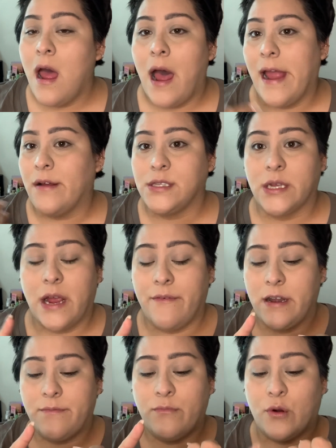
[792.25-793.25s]
I also got
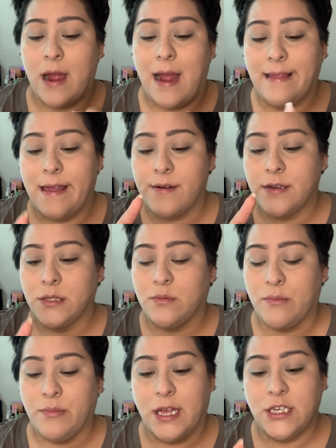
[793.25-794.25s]
rid of more highlighters, more
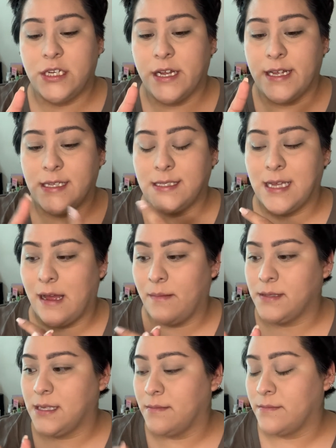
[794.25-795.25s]
blushes,
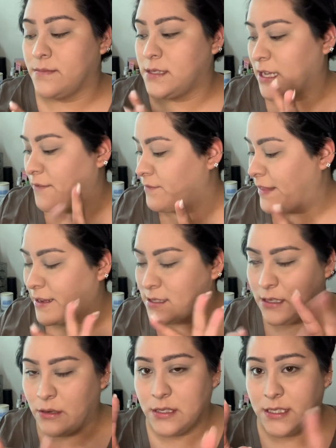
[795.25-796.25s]
some stuff, like
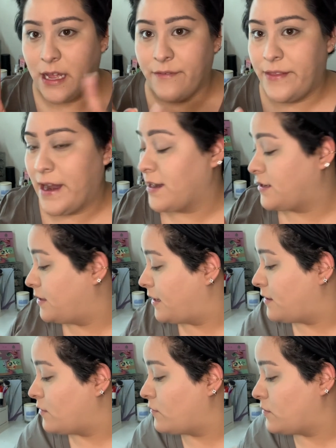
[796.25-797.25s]
little stuff that I
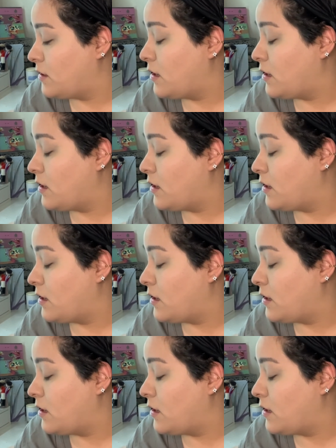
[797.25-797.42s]
didn't know,